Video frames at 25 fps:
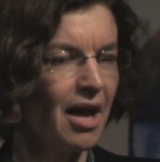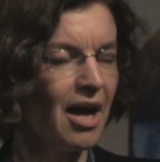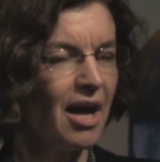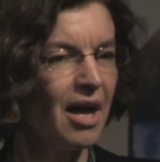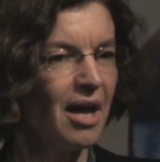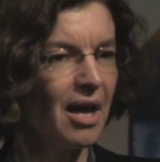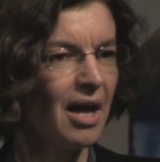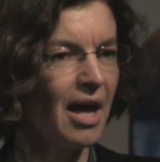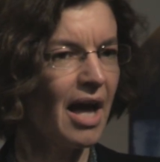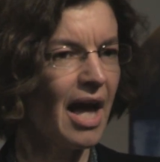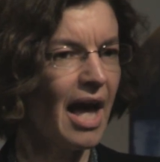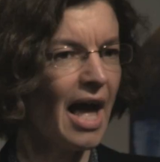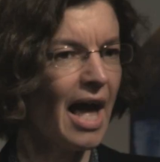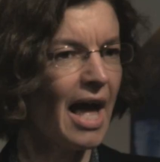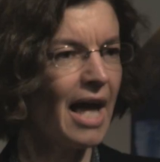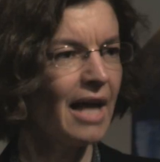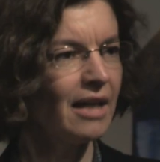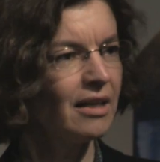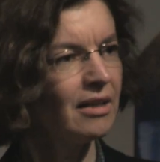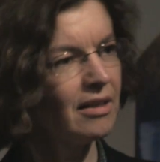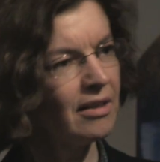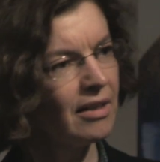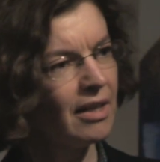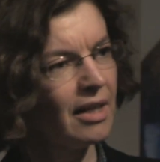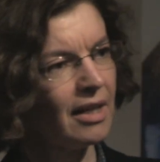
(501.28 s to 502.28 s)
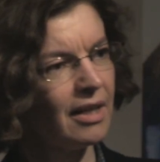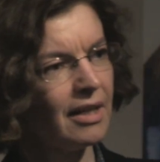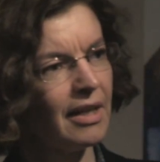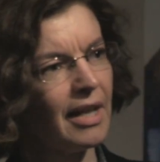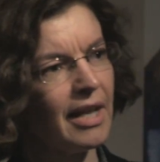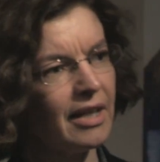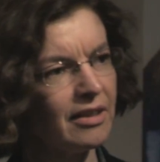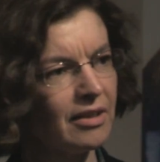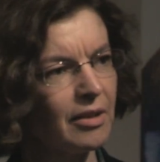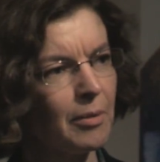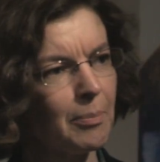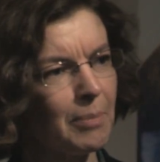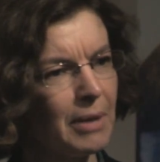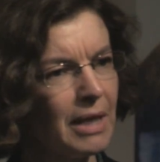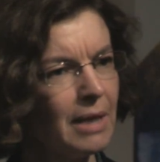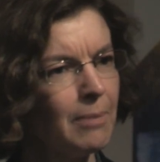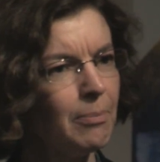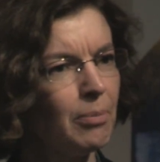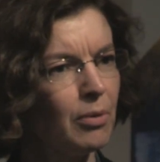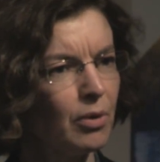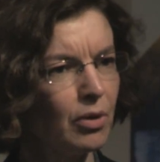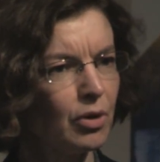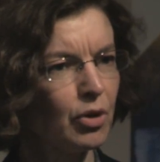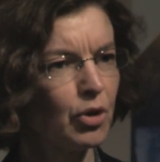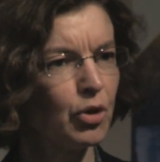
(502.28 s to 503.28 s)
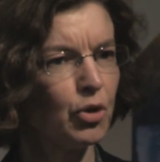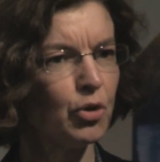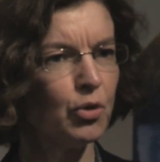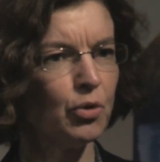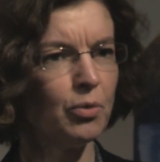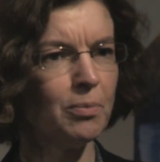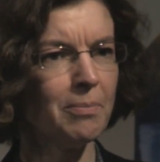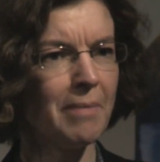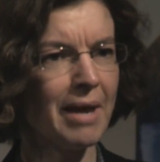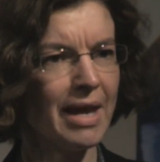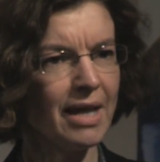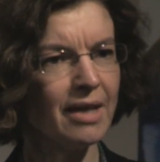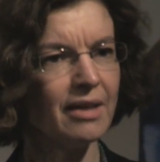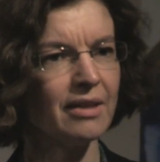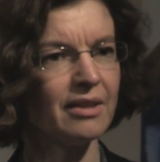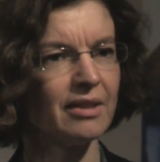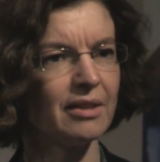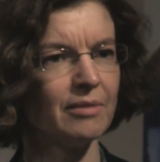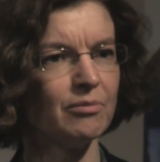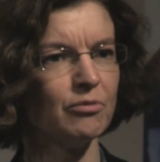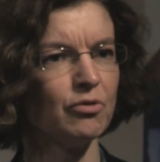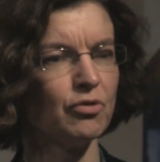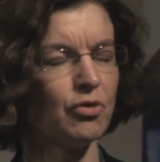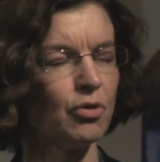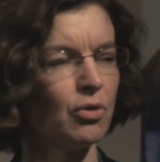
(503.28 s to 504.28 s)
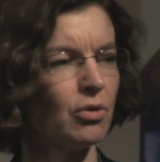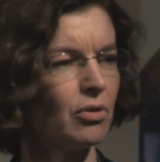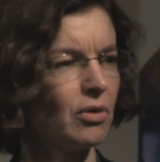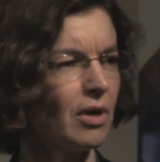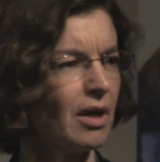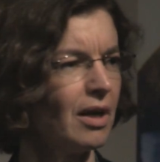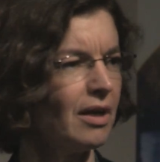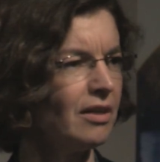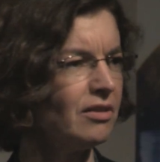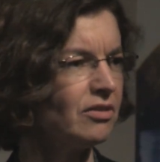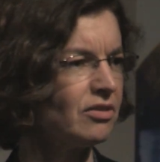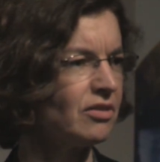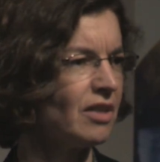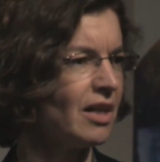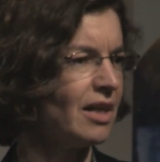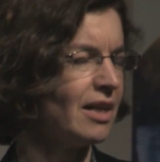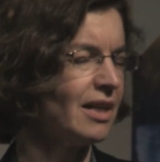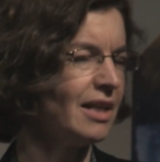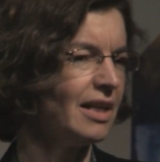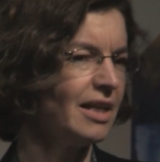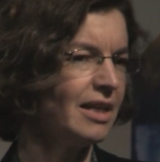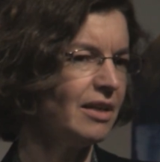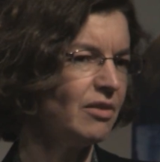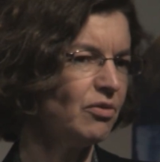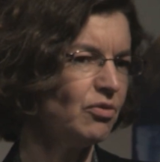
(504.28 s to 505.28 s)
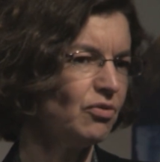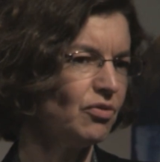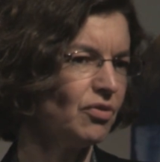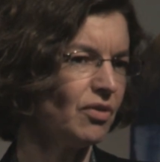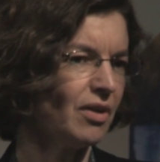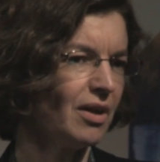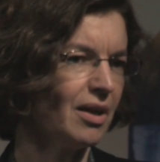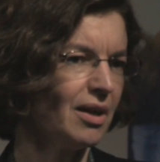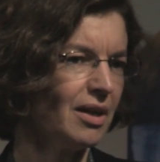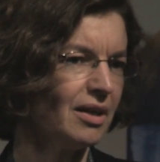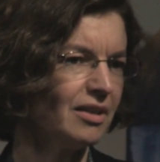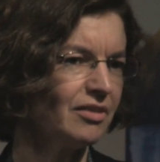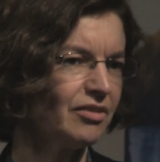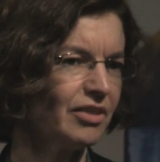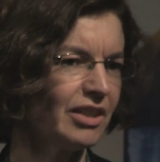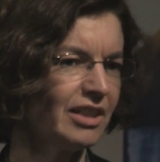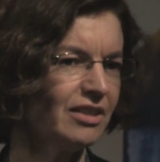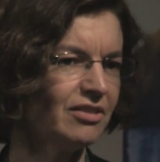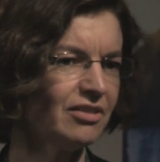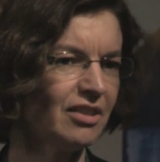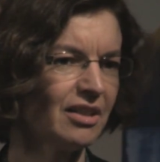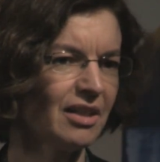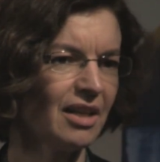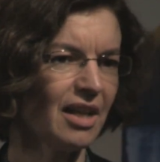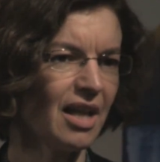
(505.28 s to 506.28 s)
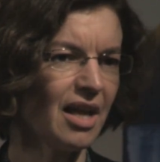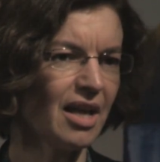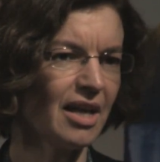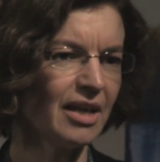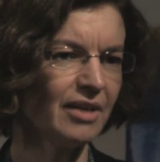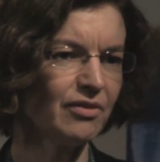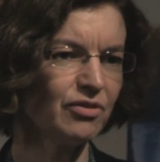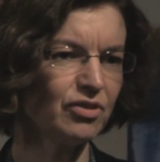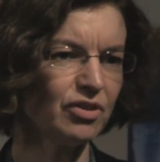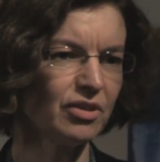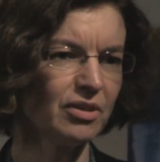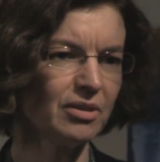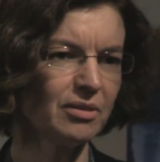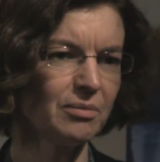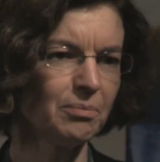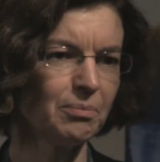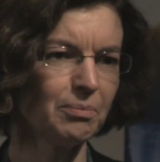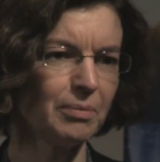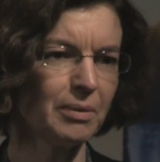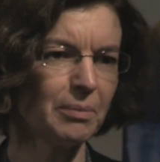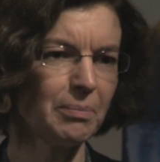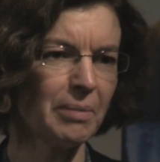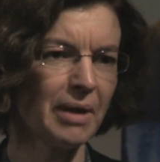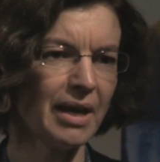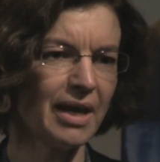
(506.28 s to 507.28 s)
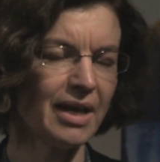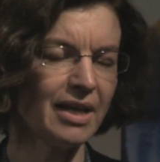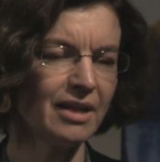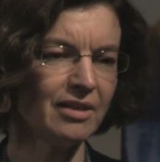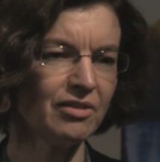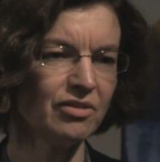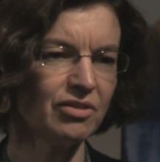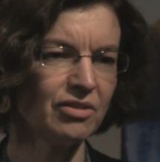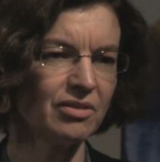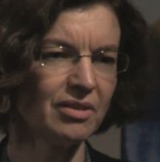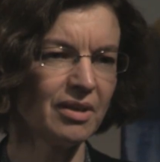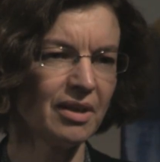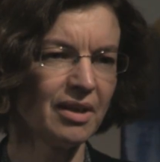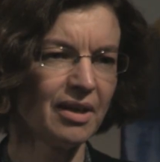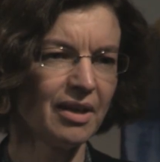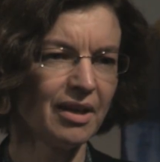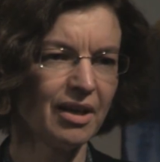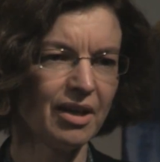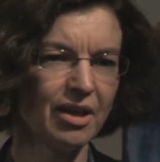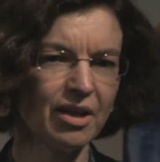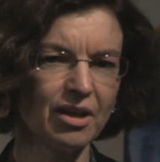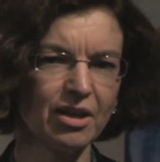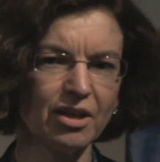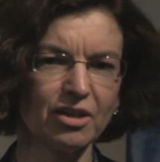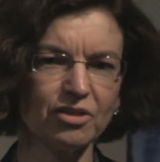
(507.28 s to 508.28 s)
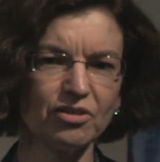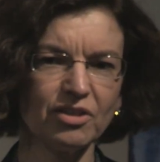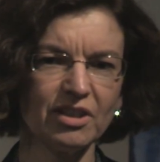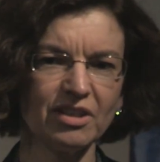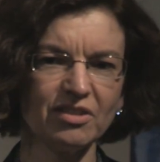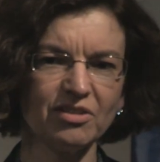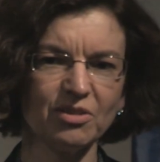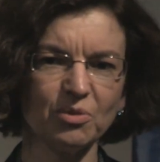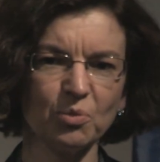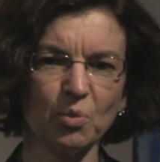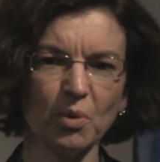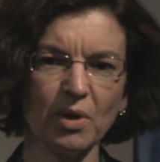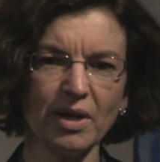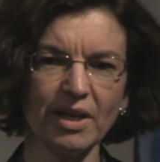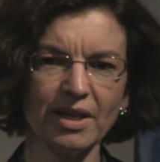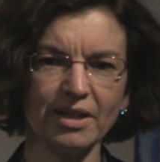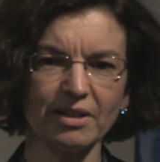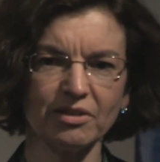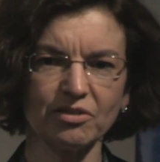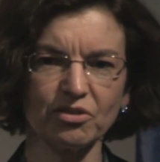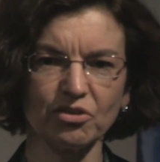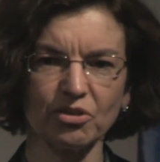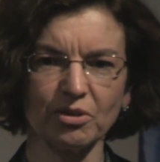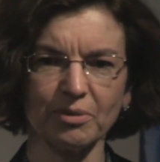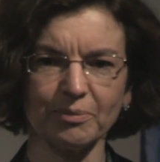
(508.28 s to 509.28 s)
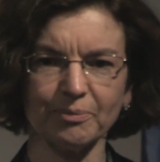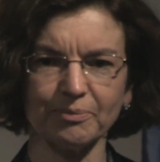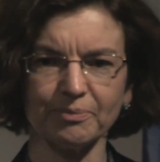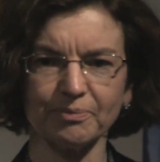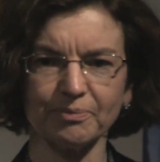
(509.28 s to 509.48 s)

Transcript: and let the people who make them for us live decent lives and be paid a decent wage.